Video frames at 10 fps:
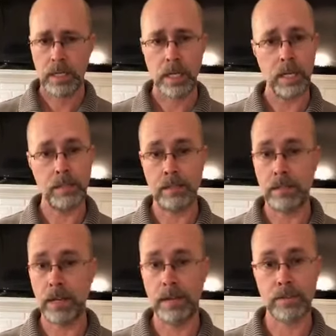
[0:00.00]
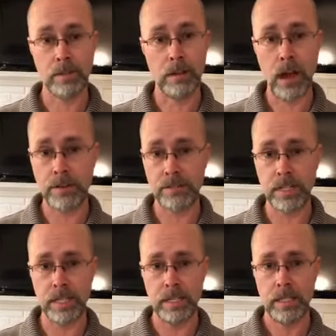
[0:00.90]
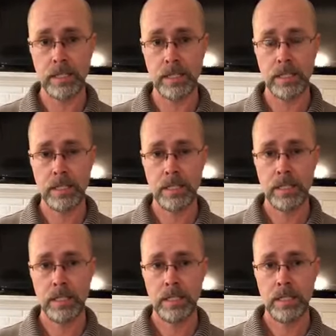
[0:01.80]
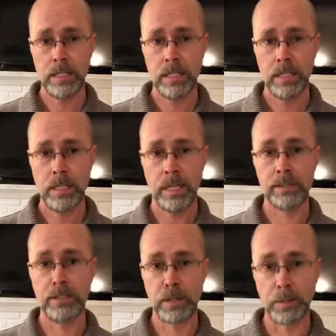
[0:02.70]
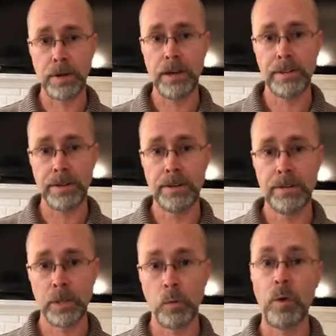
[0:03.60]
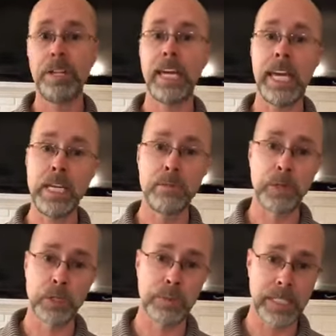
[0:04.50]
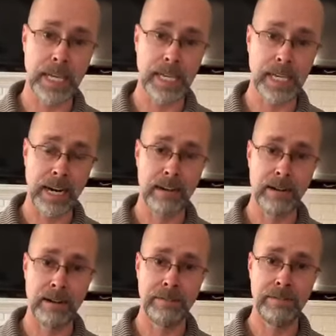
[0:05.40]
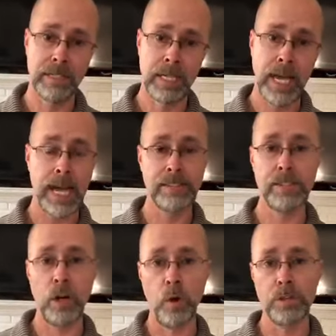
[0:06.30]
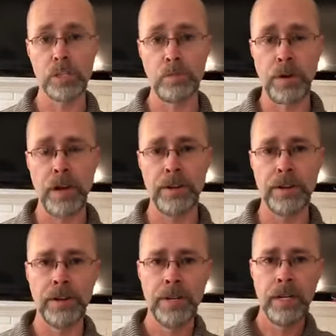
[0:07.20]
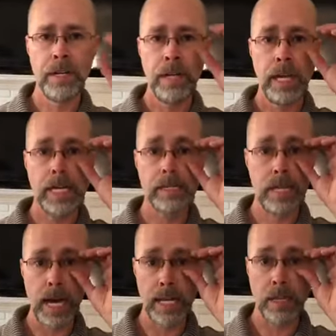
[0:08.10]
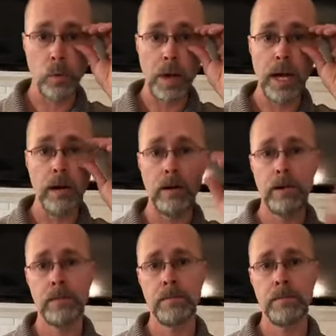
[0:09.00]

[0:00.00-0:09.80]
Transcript: He just lost it. His little brother, the one that he's supposed to be taking care of as the oldest brother, is not in the well.